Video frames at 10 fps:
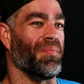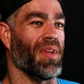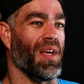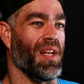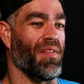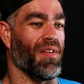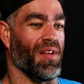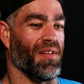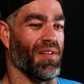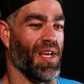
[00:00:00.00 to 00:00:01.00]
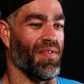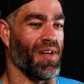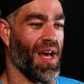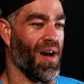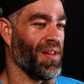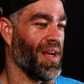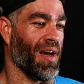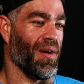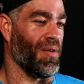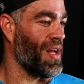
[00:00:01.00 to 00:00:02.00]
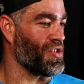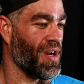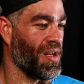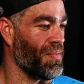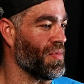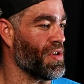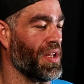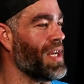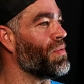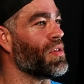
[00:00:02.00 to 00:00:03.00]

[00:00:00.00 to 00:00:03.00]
And even now, like, I'll try to clean with